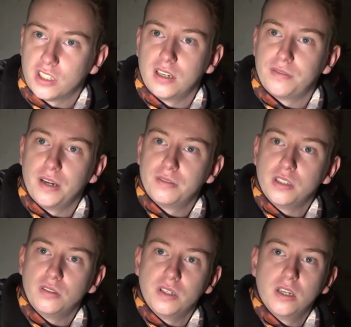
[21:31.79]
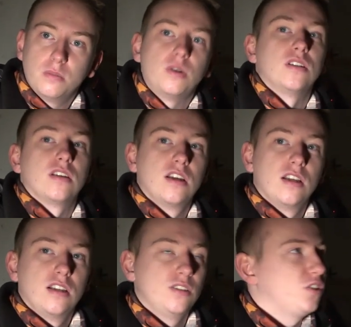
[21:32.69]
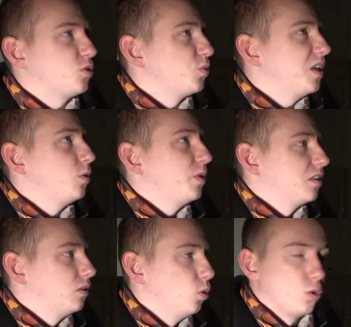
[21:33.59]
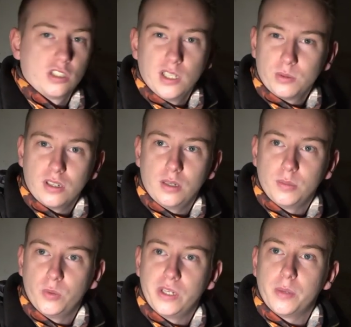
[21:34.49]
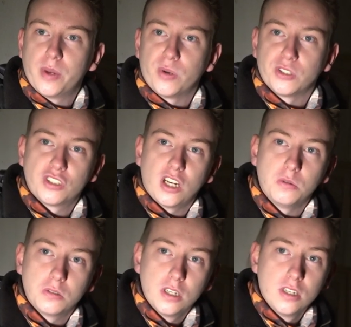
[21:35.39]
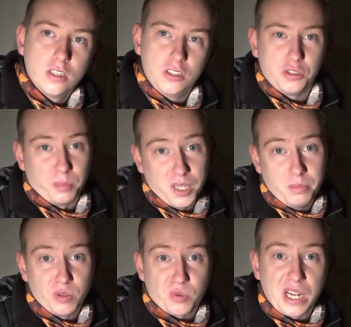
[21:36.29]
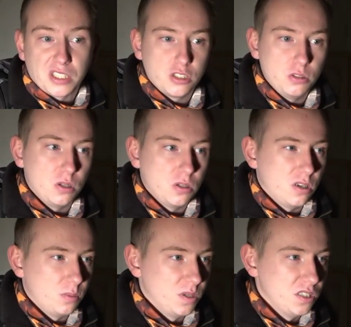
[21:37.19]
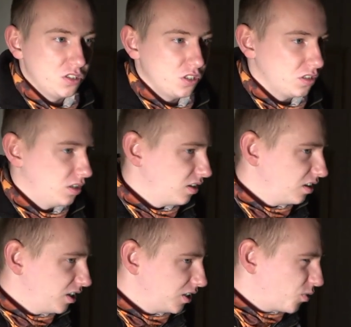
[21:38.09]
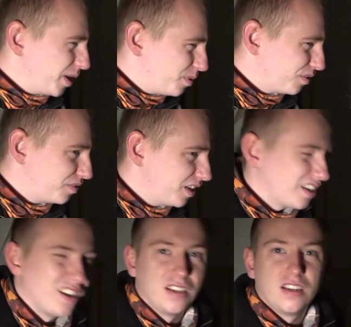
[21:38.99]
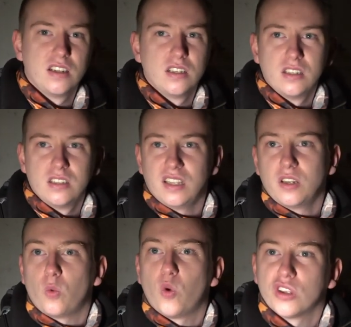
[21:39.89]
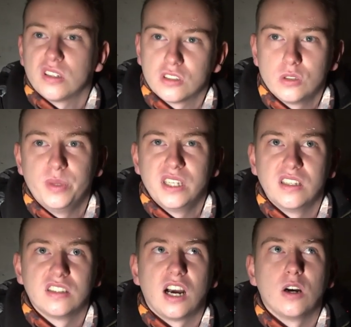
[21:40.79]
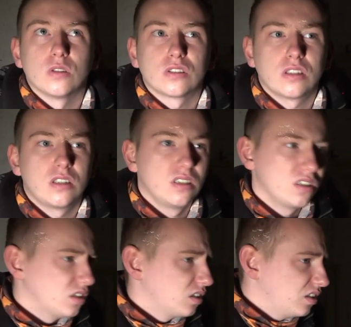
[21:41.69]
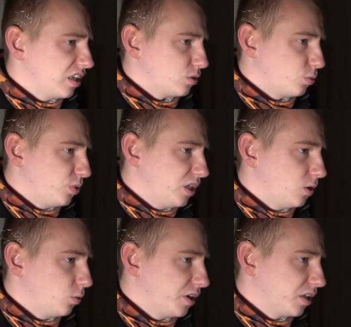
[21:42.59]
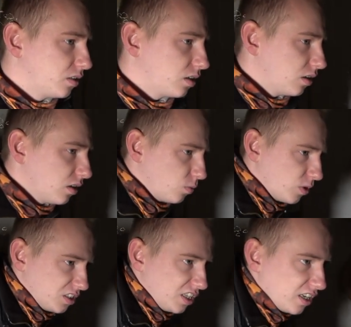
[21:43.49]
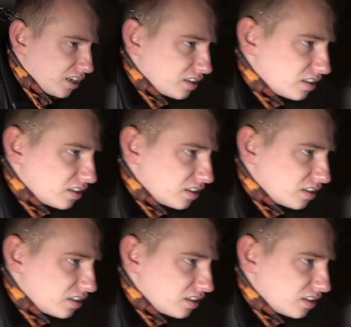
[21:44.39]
I never have this feeling, but it's just really weird. Doors keep slamming, we keep hearing sounds. It just might be rats, you don't know, but it's just a creepy feeling, like they don't want us to be in this house. That's really weird. What is that?